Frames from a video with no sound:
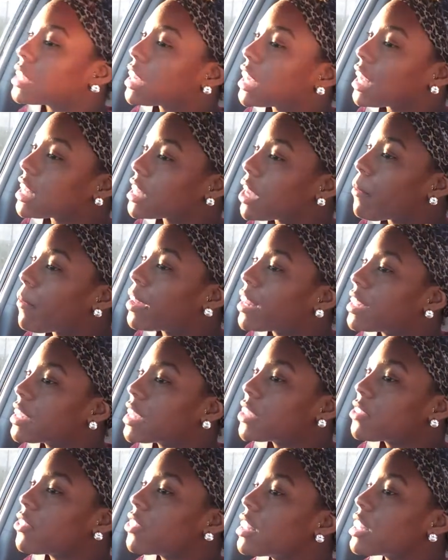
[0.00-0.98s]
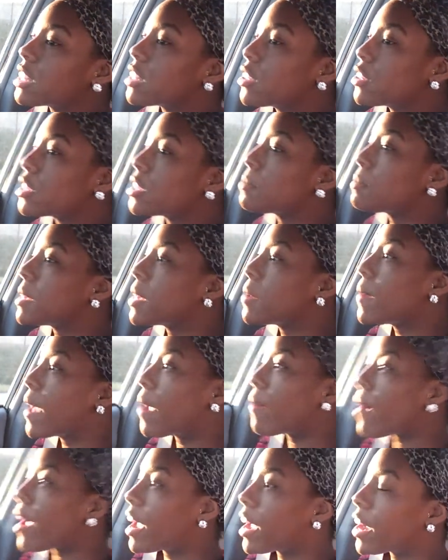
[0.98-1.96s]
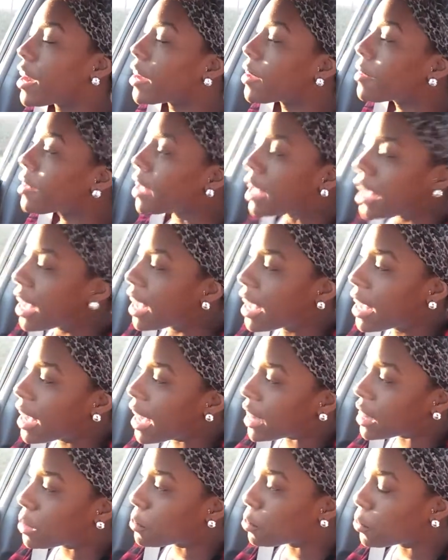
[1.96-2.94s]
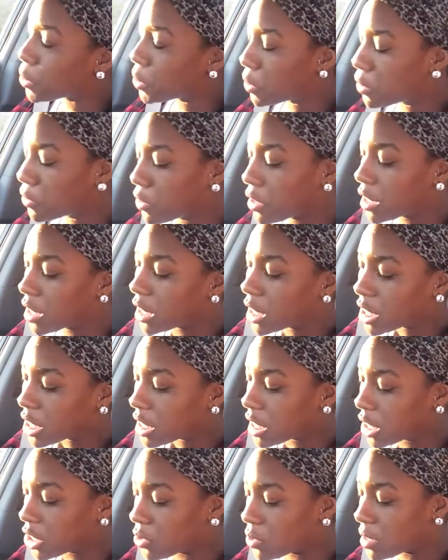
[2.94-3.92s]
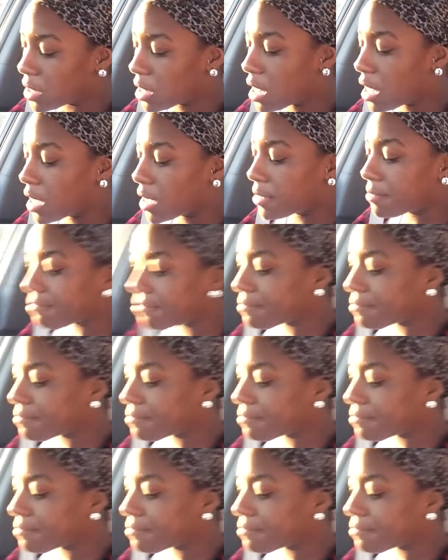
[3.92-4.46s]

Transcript: tickets already just on this little speedway right here. He had have to pull you over. He could have just let you slide.